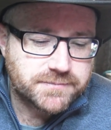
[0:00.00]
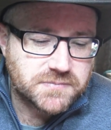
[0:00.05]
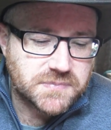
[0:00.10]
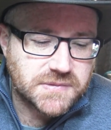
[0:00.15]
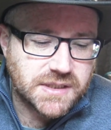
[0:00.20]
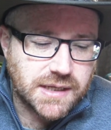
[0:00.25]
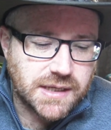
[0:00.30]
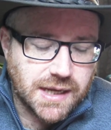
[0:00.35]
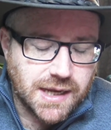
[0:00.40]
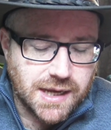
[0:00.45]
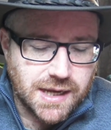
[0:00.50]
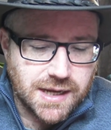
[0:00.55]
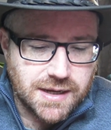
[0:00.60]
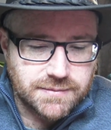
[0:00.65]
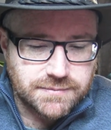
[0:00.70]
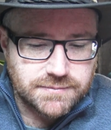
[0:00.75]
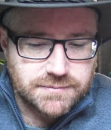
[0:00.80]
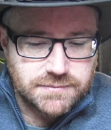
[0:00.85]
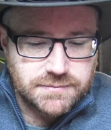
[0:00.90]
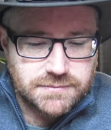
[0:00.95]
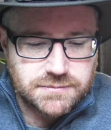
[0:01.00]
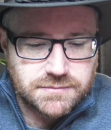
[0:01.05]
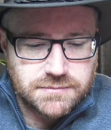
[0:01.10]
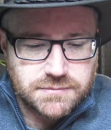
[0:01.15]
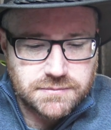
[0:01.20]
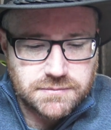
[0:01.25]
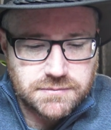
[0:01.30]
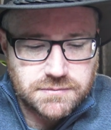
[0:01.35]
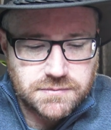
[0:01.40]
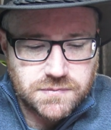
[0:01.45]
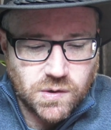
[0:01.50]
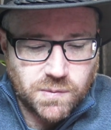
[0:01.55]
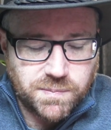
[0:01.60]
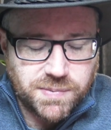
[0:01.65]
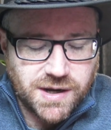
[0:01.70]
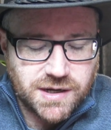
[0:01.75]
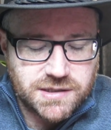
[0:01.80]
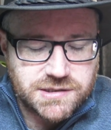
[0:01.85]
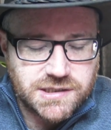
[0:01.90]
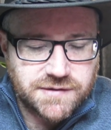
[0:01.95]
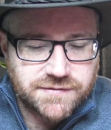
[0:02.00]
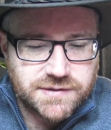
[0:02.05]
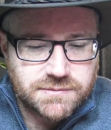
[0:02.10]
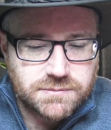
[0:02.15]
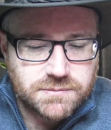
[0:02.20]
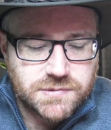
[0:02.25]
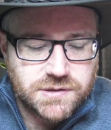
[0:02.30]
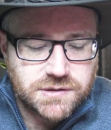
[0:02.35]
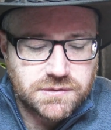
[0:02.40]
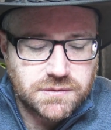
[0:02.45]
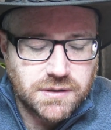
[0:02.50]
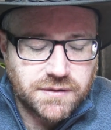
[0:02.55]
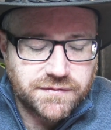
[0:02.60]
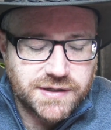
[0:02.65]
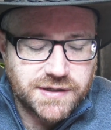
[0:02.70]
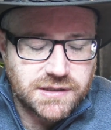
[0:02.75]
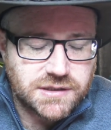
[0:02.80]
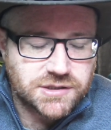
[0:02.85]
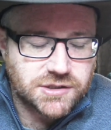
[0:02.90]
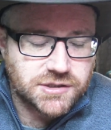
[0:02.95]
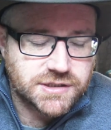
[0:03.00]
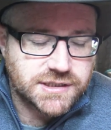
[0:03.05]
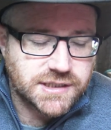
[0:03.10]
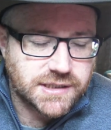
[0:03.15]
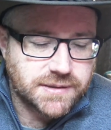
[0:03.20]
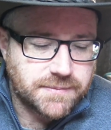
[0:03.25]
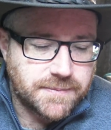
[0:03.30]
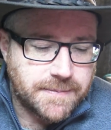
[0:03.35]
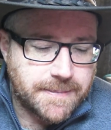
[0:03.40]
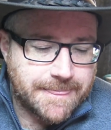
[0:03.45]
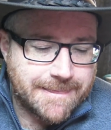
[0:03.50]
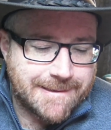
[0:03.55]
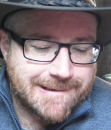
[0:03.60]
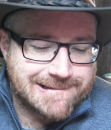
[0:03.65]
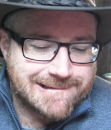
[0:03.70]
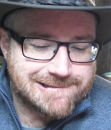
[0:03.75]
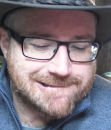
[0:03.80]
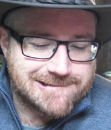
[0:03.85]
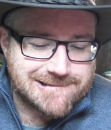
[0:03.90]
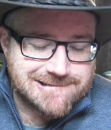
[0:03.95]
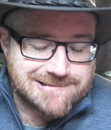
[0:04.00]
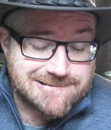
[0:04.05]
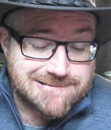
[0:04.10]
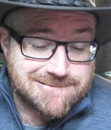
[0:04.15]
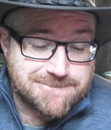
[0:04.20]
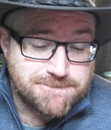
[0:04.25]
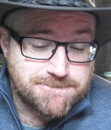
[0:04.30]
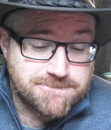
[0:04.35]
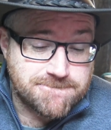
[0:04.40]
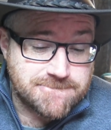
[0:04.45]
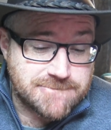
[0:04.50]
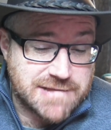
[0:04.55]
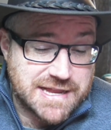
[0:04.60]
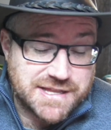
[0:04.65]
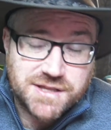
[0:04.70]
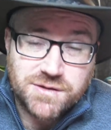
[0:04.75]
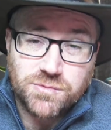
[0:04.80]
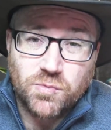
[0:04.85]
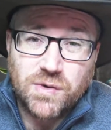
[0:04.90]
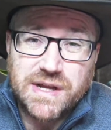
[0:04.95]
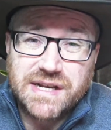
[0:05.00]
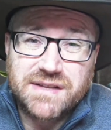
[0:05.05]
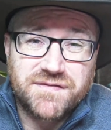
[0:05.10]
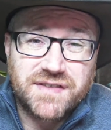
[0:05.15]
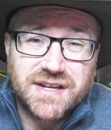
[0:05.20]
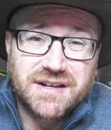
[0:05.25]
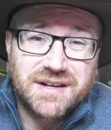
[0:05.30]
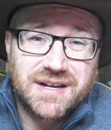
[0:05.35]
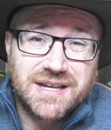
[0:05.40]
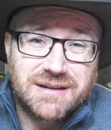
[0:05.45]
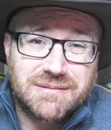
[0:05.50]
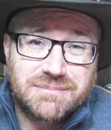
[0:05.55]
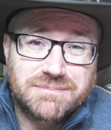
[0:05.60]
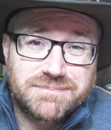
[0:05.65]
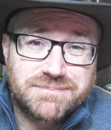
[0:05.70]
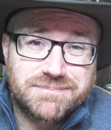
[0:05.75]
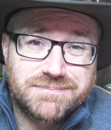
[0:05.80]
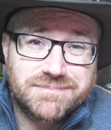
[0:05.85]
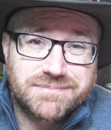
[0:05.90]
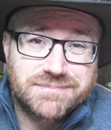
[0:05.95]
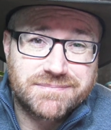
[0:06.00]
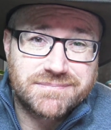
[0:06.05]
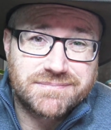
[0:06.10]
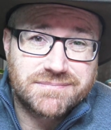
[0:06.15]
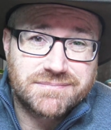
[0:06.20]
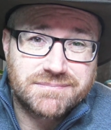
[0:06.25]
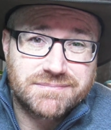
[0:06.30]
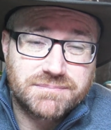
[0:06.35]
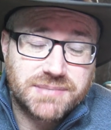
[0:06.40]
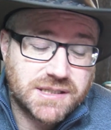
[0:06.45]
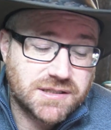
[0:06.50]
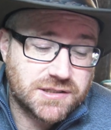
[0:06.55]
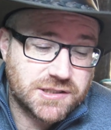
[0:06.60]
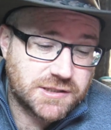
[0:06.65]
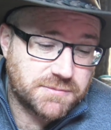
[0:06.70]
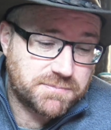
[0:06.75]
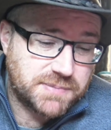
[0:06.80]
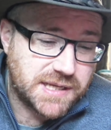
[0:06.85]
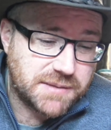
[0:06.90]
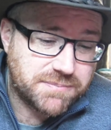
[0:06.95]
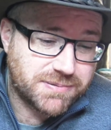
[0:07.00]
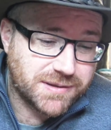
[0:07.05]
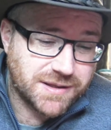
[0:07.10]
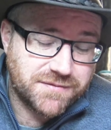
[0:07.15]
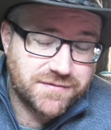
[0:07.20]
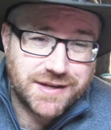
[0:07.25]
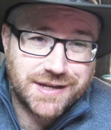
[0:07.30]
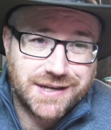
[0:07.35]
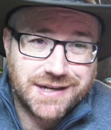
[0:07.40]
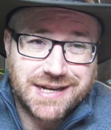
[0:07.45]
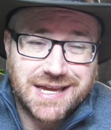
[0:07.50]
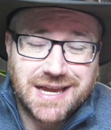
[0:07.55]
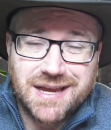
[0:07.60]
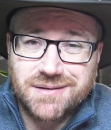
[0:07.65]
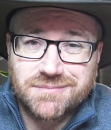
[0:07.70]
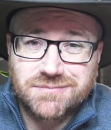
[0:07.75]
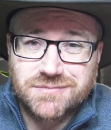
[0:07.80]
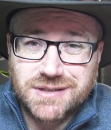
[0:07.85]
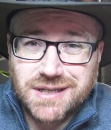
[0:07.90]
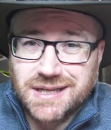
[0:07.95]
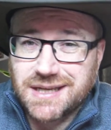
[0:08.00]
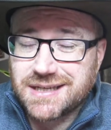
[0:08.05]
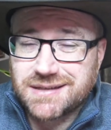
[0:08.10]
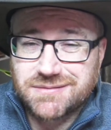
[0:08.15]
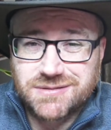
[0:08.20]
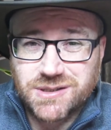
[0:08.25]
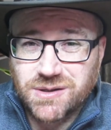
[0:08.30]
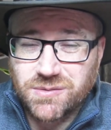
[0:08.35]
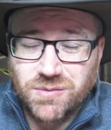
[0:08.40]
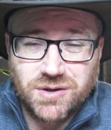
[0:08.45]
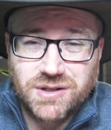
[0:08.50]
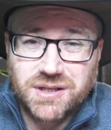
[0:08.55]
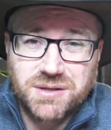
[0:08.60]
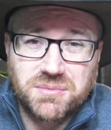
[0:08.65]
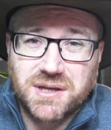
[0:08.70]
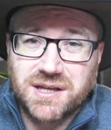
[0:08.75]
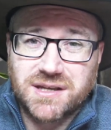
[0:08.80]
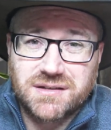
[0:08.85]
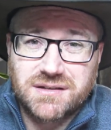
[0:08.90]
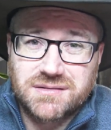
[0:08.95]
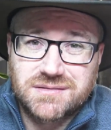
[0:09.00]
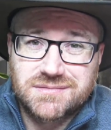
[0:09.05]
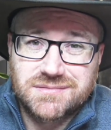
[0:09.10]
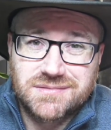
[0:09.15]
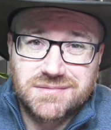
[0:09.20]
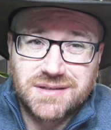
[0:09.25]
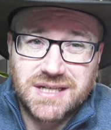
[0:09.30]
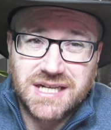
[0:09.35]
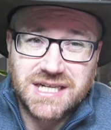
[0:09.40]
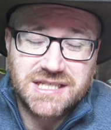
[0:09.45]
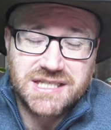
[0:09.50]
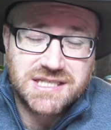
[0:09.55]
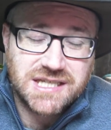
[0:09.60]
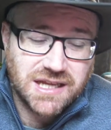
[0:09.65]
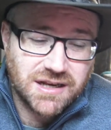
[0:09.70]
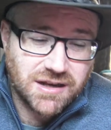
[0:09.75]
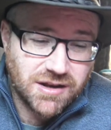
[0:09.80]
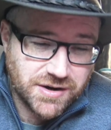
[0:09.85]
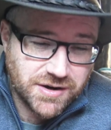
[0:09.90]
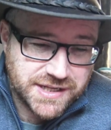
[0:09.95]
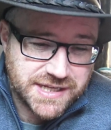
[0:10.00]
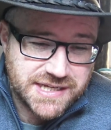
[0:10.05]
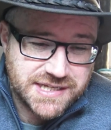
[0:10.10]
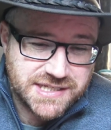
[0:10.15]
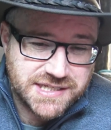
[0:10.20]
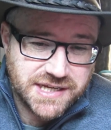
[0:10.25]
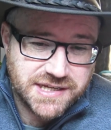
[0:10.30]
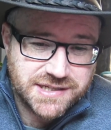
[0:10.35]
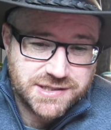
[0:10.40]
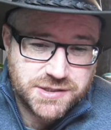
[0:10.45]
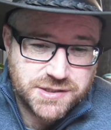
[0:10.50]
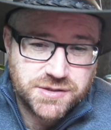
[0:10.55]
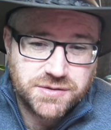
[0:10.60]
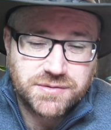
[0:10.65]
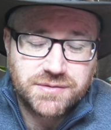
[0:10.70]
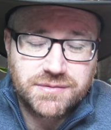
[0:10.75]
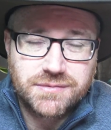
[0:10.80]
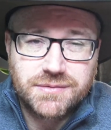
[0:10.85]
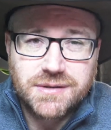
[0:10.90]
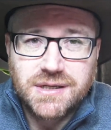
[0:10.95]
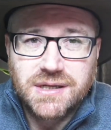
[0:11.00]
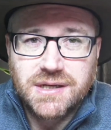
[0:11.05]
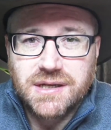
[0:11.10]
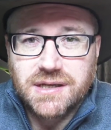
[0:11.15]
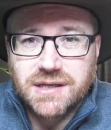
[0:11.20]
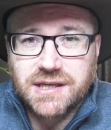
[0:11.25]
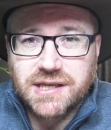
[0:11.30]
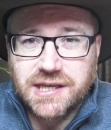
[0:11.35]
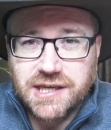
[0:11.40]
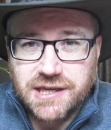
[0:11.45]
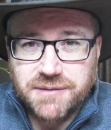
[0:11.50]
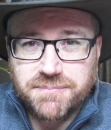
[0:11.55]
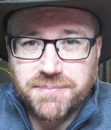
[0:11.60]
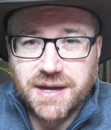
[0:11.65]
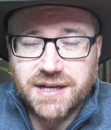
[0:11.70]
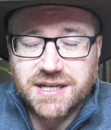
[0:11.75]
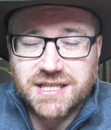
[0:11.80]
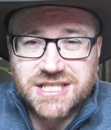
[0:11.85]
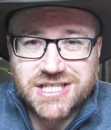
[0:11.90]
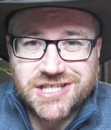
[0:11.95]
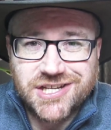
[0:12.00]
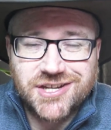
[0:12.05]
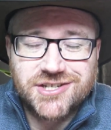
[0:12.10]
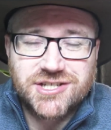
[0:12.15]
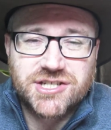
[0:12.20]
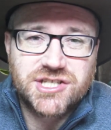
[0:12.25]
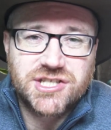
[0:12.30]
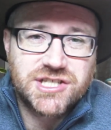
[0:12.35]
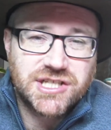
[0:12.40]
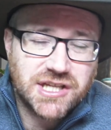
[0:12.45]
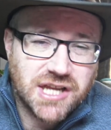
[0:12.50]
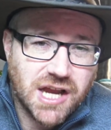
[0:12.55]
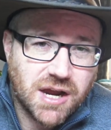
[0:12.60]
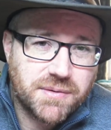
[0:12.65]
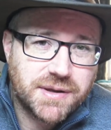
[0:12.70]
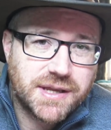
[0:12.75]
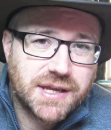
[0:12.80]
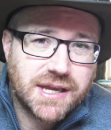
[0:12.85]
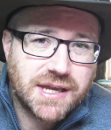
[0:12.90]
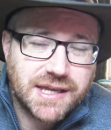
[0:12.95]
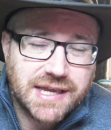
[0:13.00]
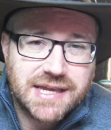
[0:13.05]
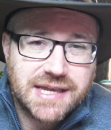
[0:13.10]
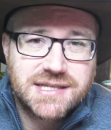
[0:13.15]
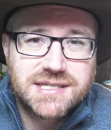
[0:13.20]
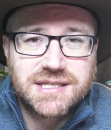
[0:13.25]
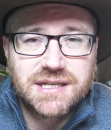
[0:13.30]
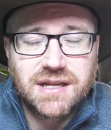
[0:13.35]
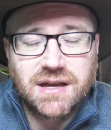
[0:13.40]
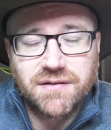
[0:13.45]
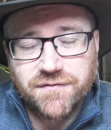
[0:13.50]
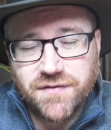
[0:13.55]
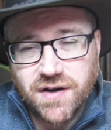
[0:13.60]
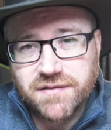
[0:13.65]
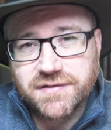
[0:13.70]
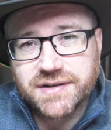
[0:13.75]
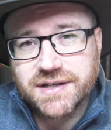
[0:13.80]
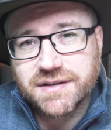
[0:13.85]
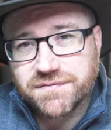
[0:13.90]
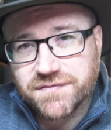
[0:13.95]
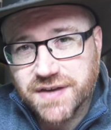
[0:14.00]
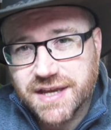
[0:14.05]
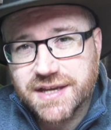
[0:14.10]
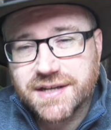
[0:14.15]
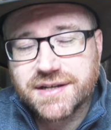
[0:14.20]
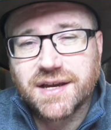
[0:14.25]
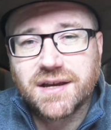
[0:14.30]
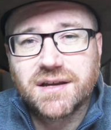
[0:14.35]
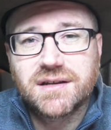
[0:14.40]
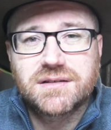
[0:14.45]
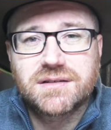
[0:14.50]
Or part of it, I should say. They didn't win in Vietnam because the people of Vietnam were like, we don't want you here. And it's a lot easier to keep an insurgency going against a foreign invader